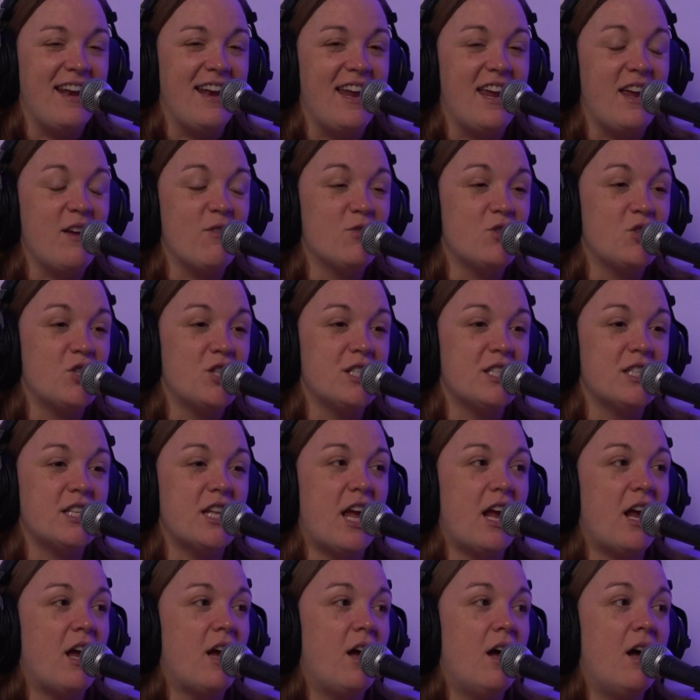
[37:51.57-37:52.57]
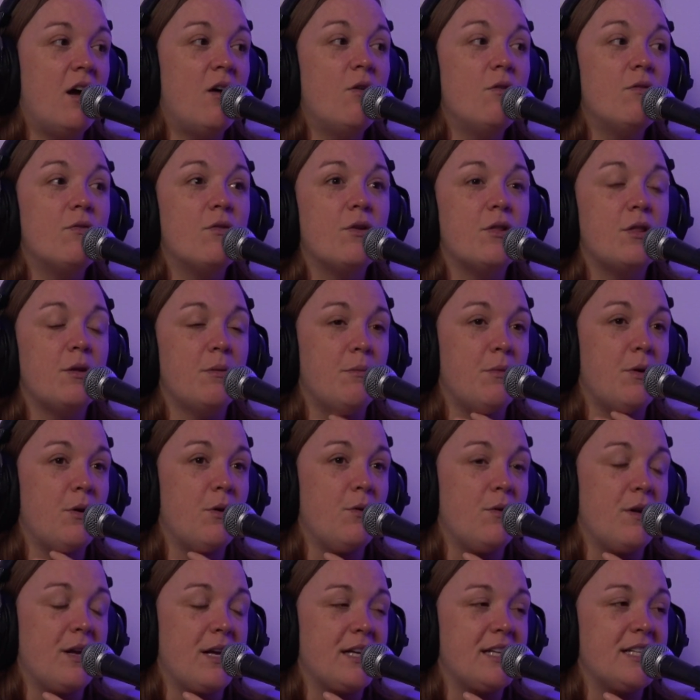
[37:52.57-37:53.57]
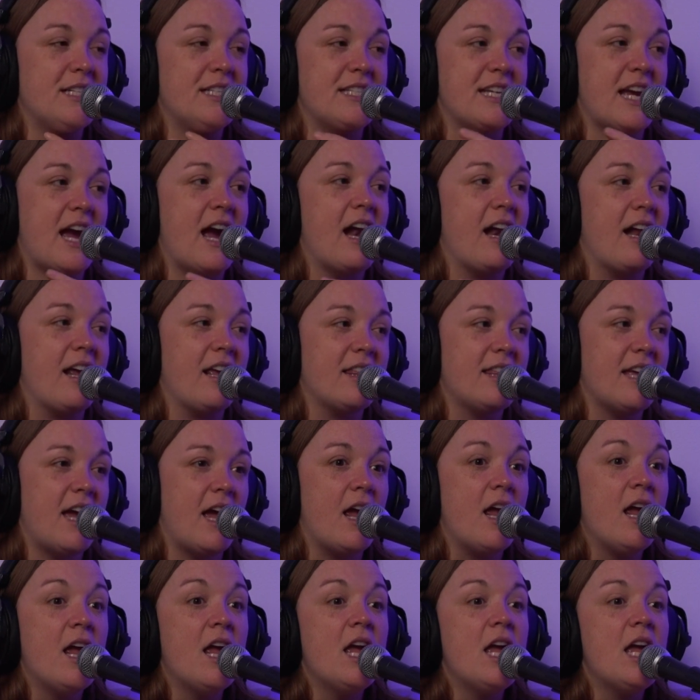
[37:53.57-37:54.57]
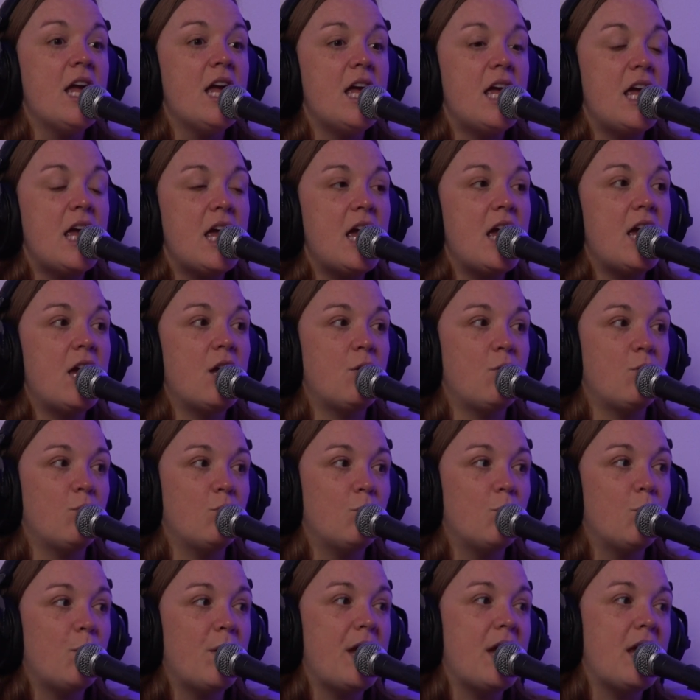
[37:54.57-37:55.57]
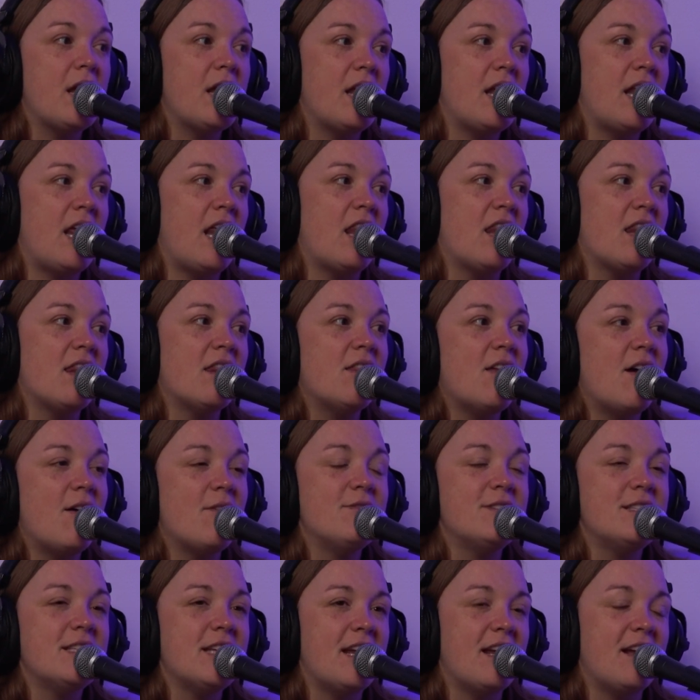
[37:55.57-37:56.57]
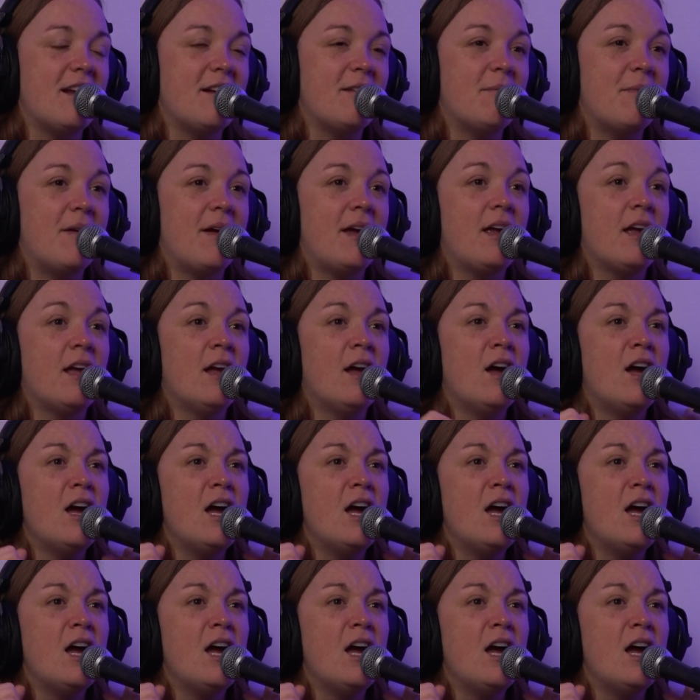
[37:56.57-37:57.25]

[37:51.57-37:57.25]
And he was just like over the moon ecstatic that he can read and he loves it. And I'm like,